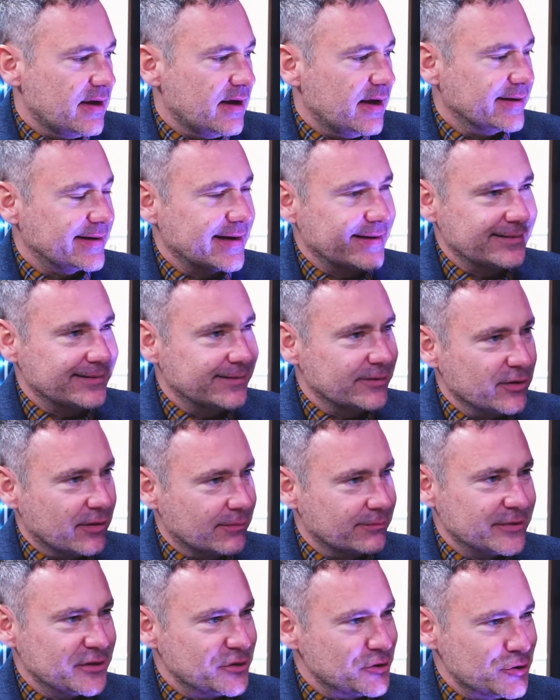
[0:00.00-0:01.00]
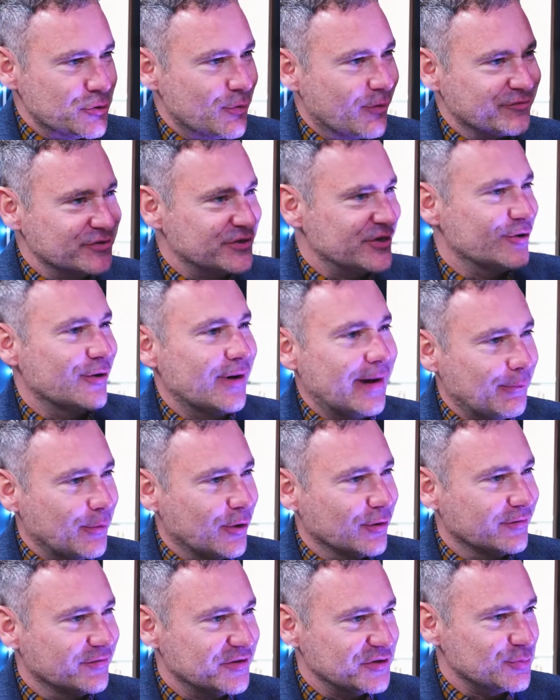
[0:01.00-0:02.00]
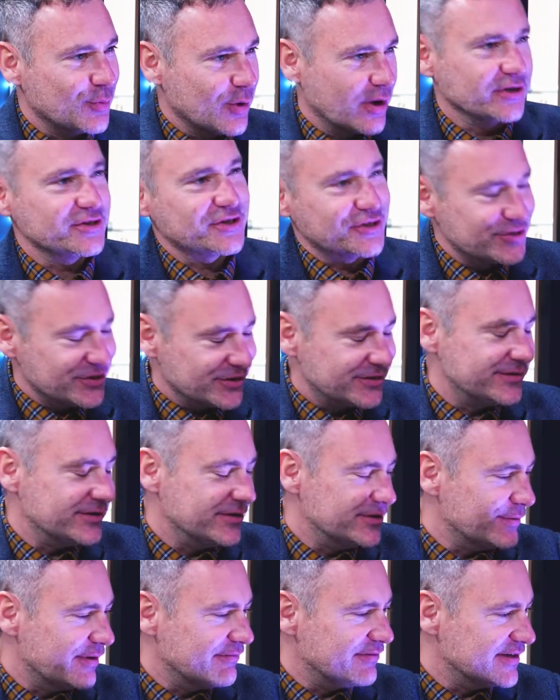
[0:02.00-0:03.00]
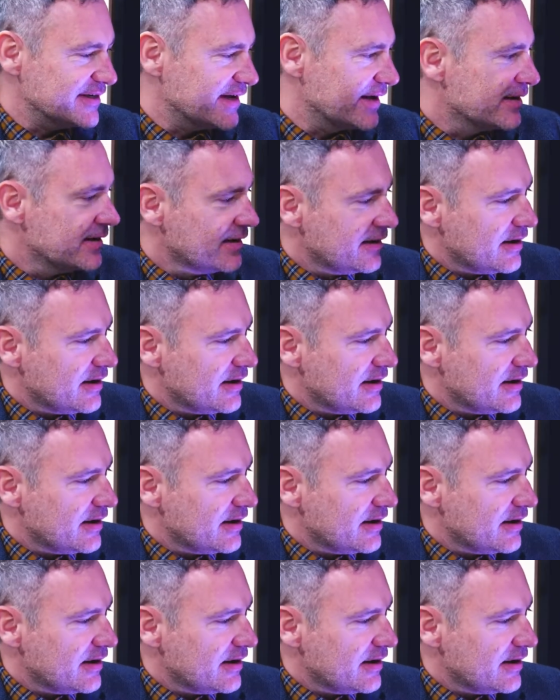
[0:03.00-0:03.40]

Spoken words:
again, you obviously know how all of this works because you do it every day.